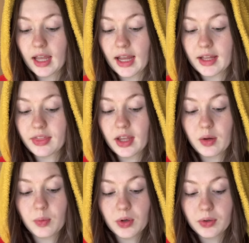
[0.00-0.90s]
and they
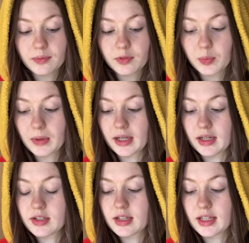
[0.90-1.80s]
were
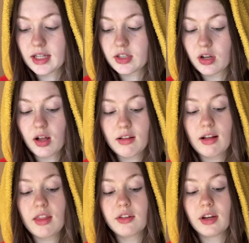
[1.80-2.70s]
forbidden to eat all
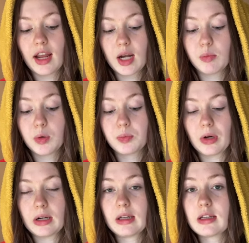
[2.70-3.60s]
other animal
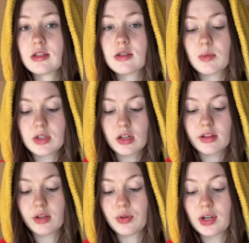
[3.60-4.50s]
products, which
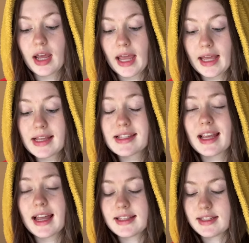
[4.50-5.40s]
included eggs
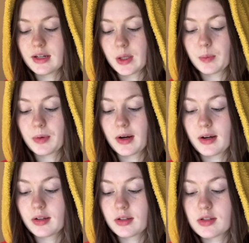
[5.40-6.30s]
and dairy
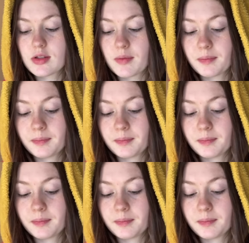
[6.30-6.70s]
products.